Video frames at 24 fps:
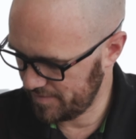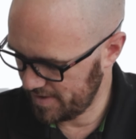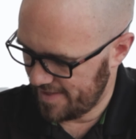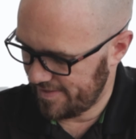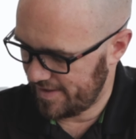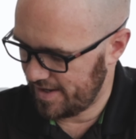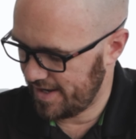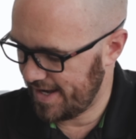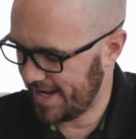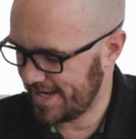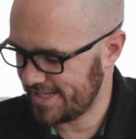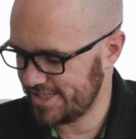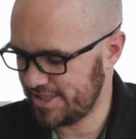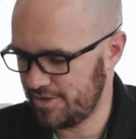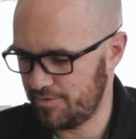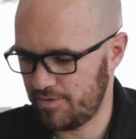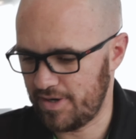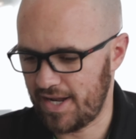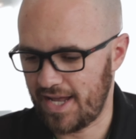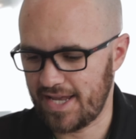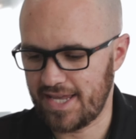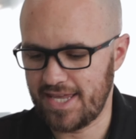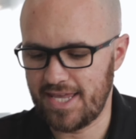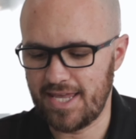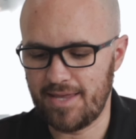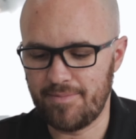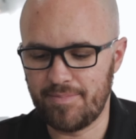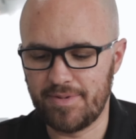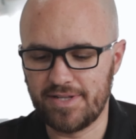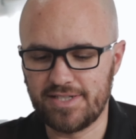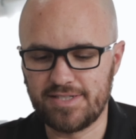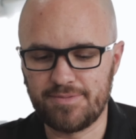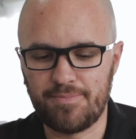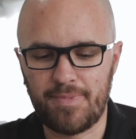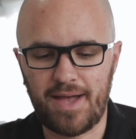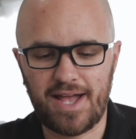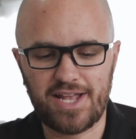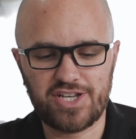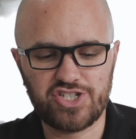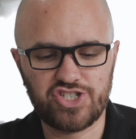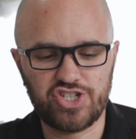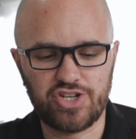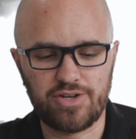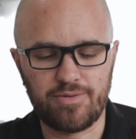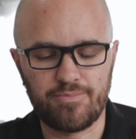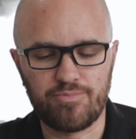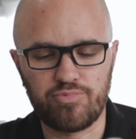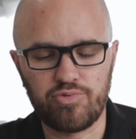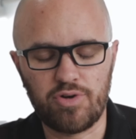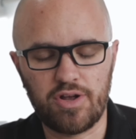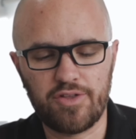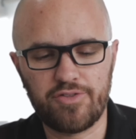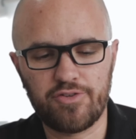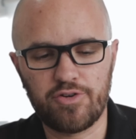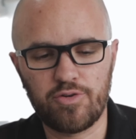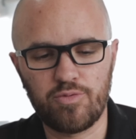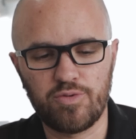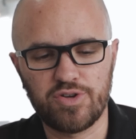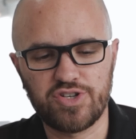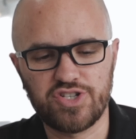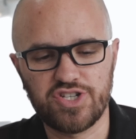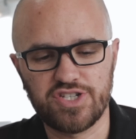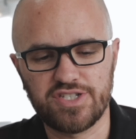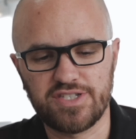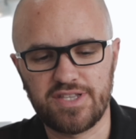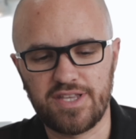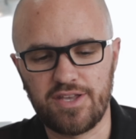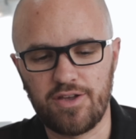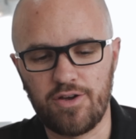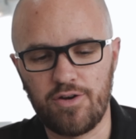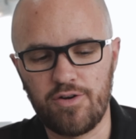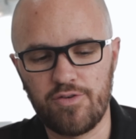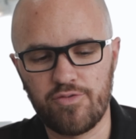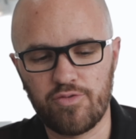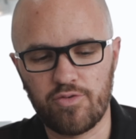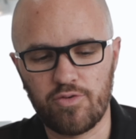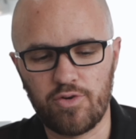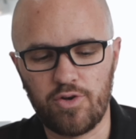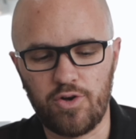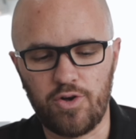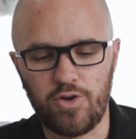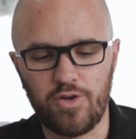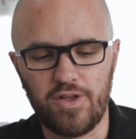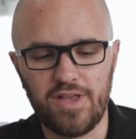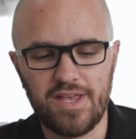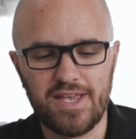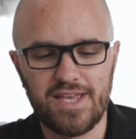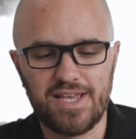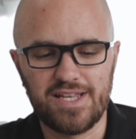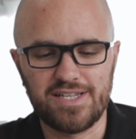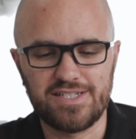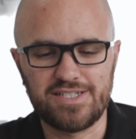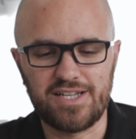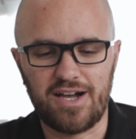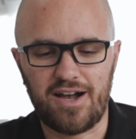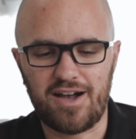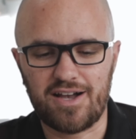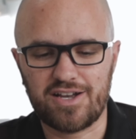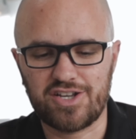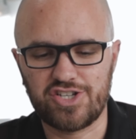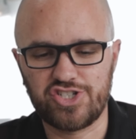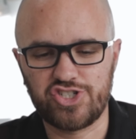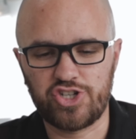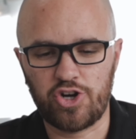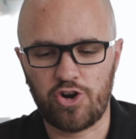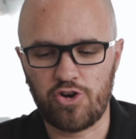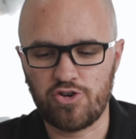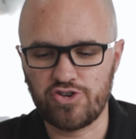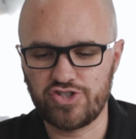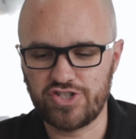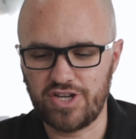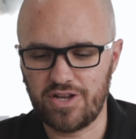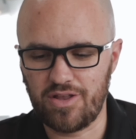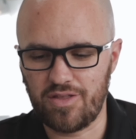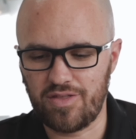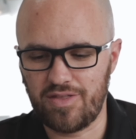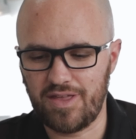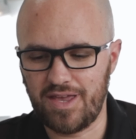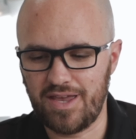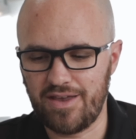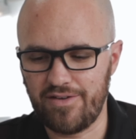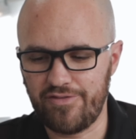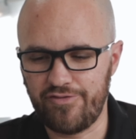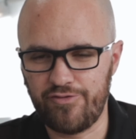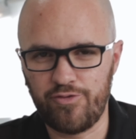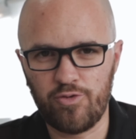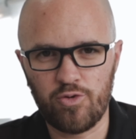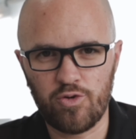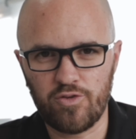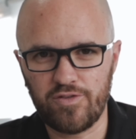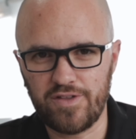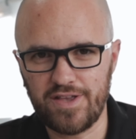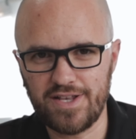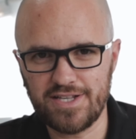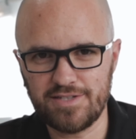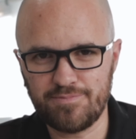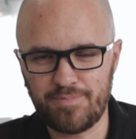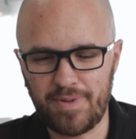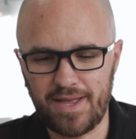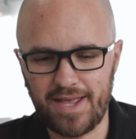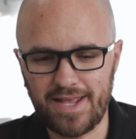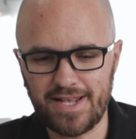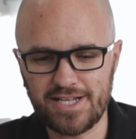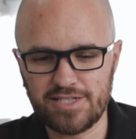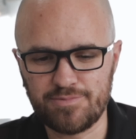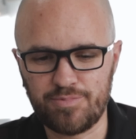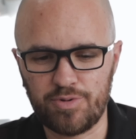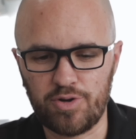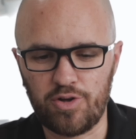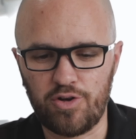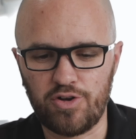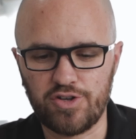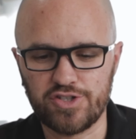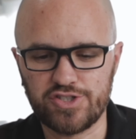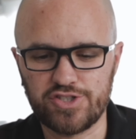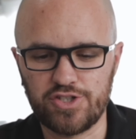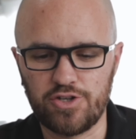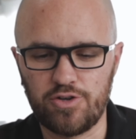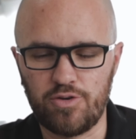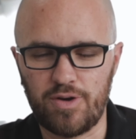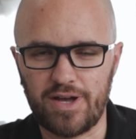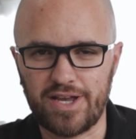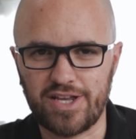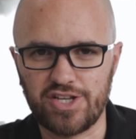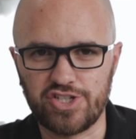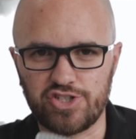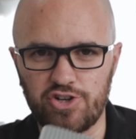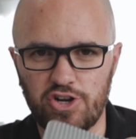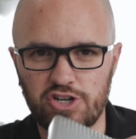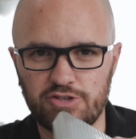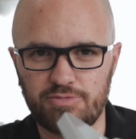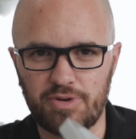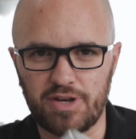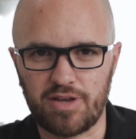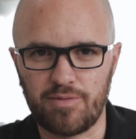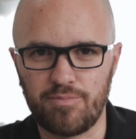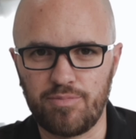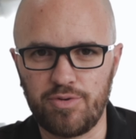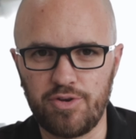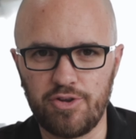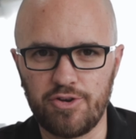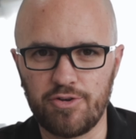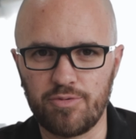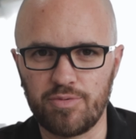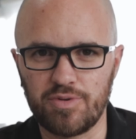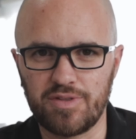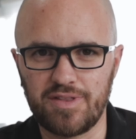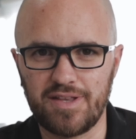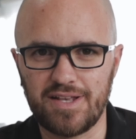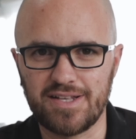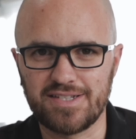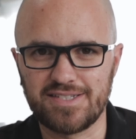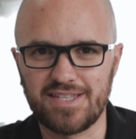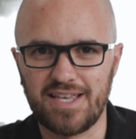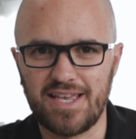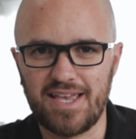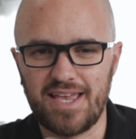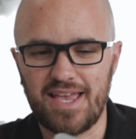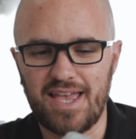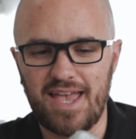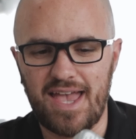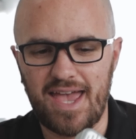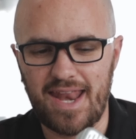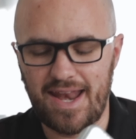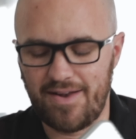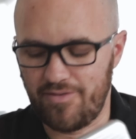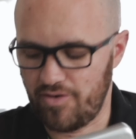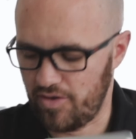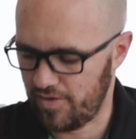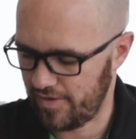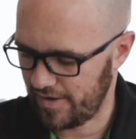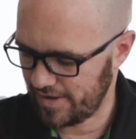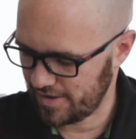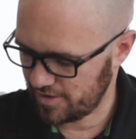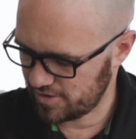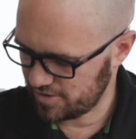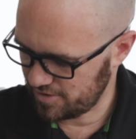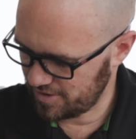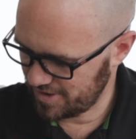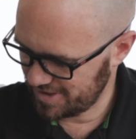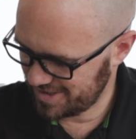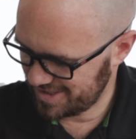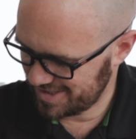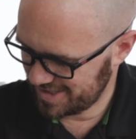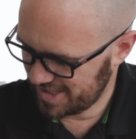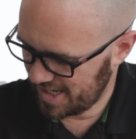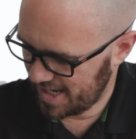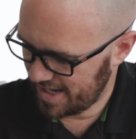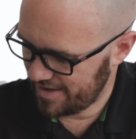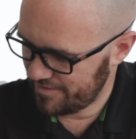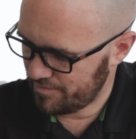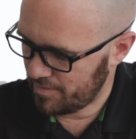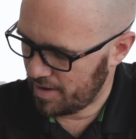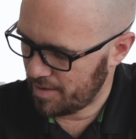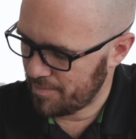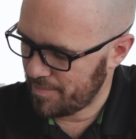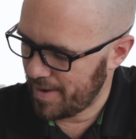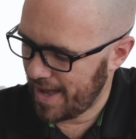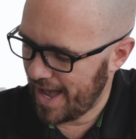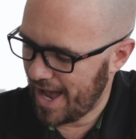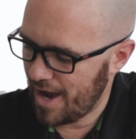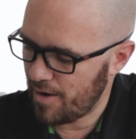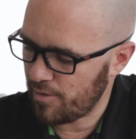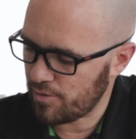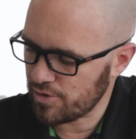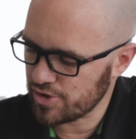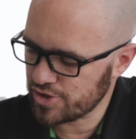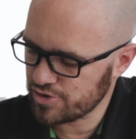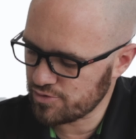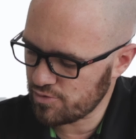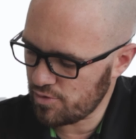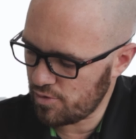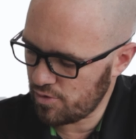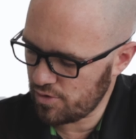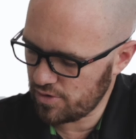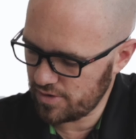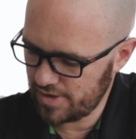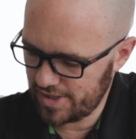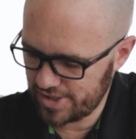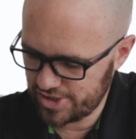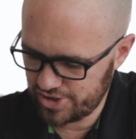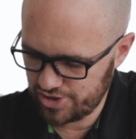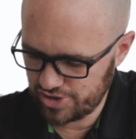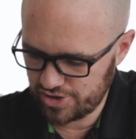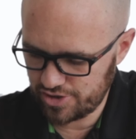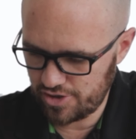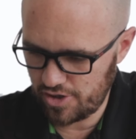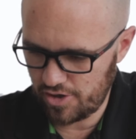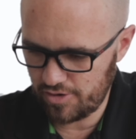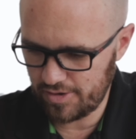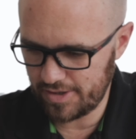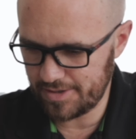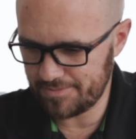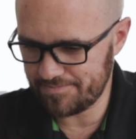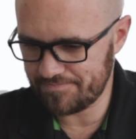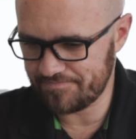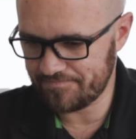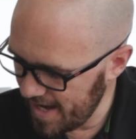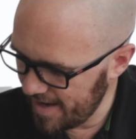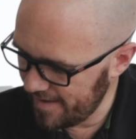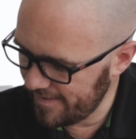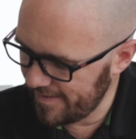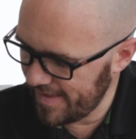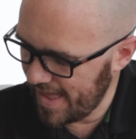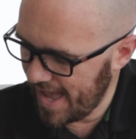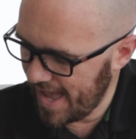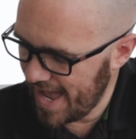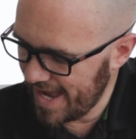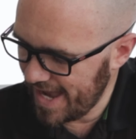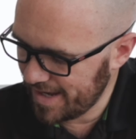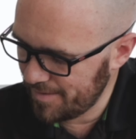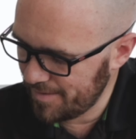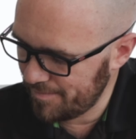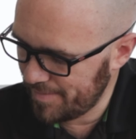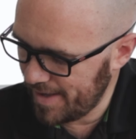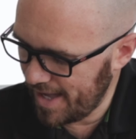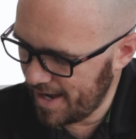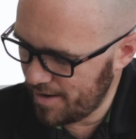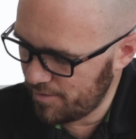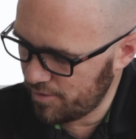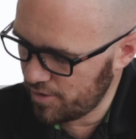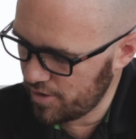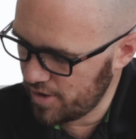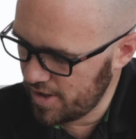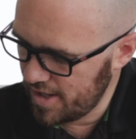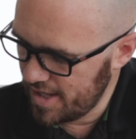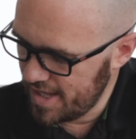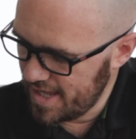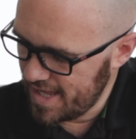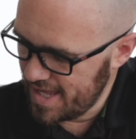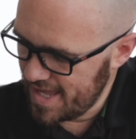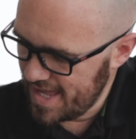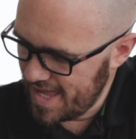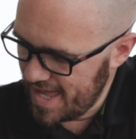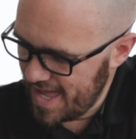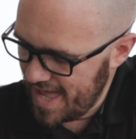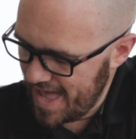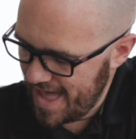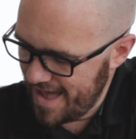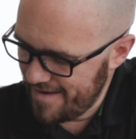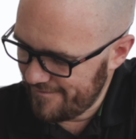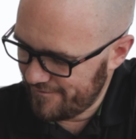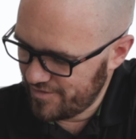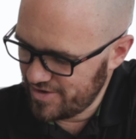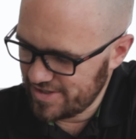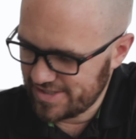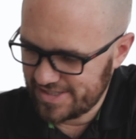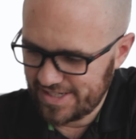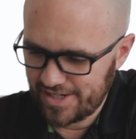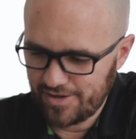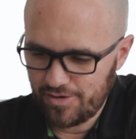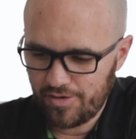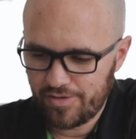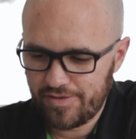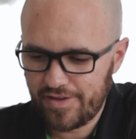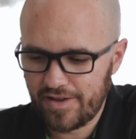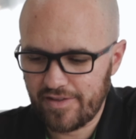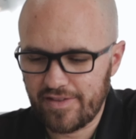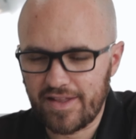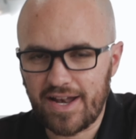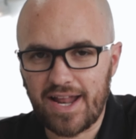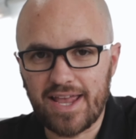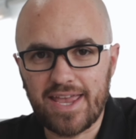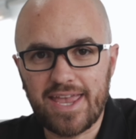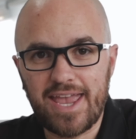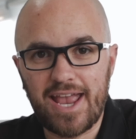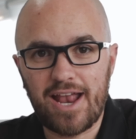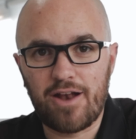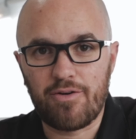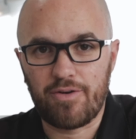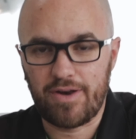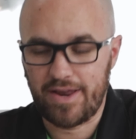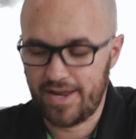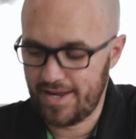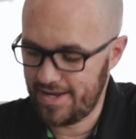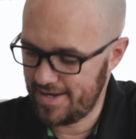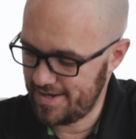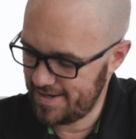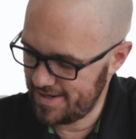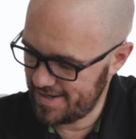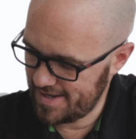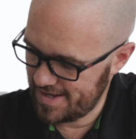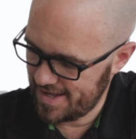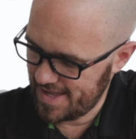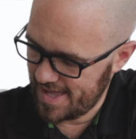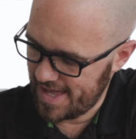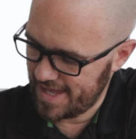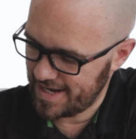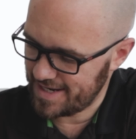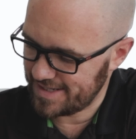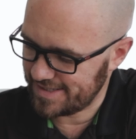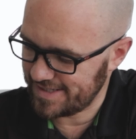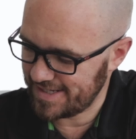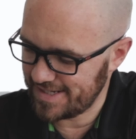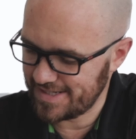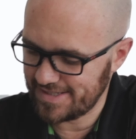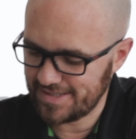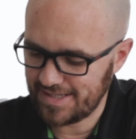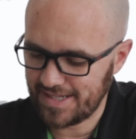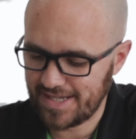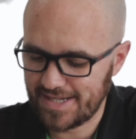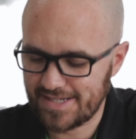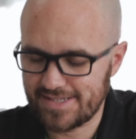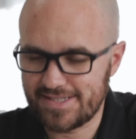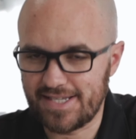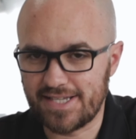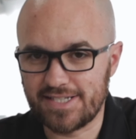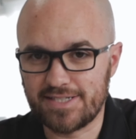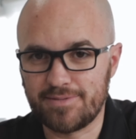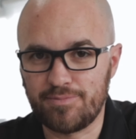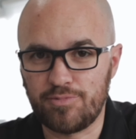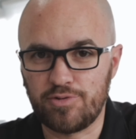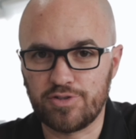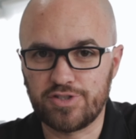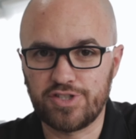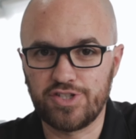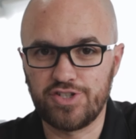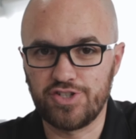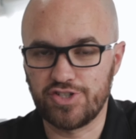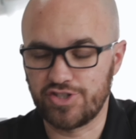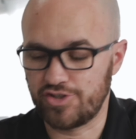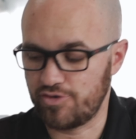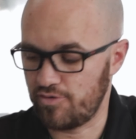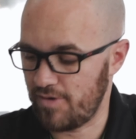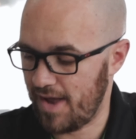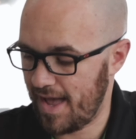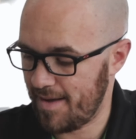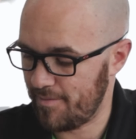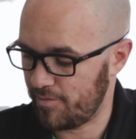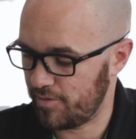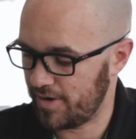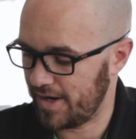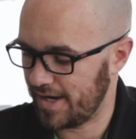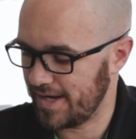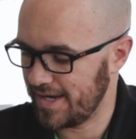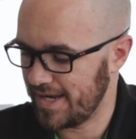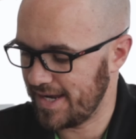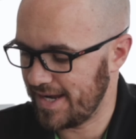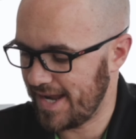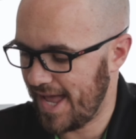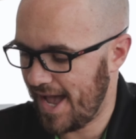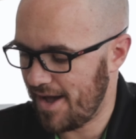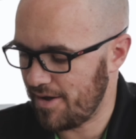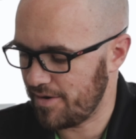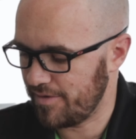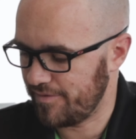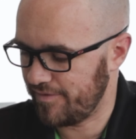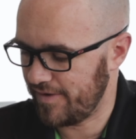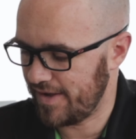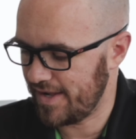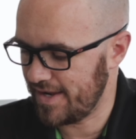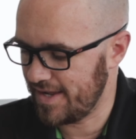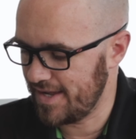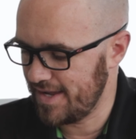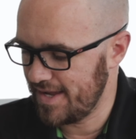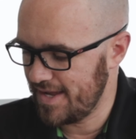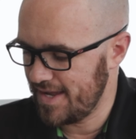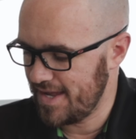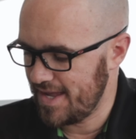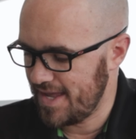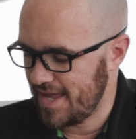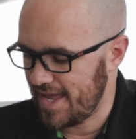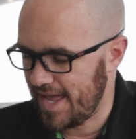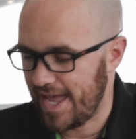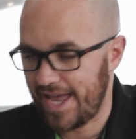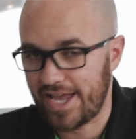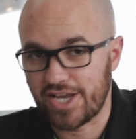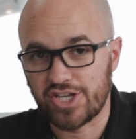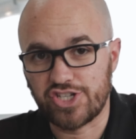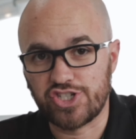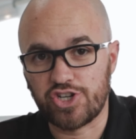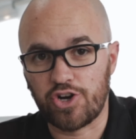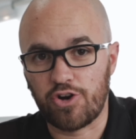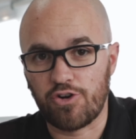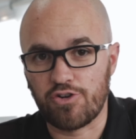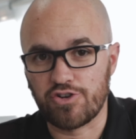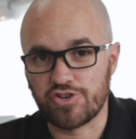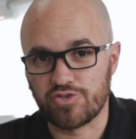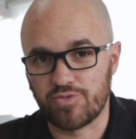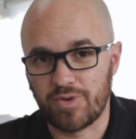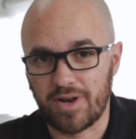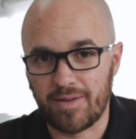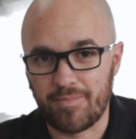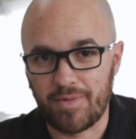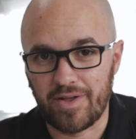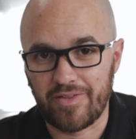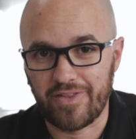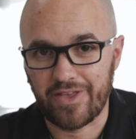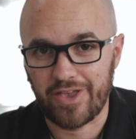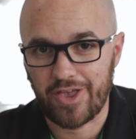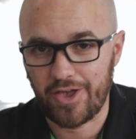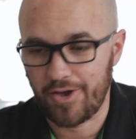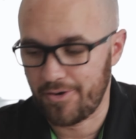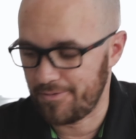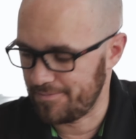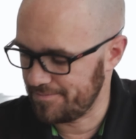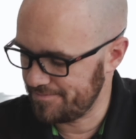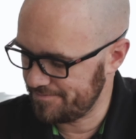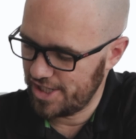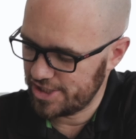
And then next to it, I keep its matching brother, which is the overall dock charging thing for these banks, but also I can charge my computer with this and everything. So this is kind of my power drawer, let's just call it. And I can power every single thing that I carry, and it's easily accessible to just grab what I need out of it and charge when I'm on the go.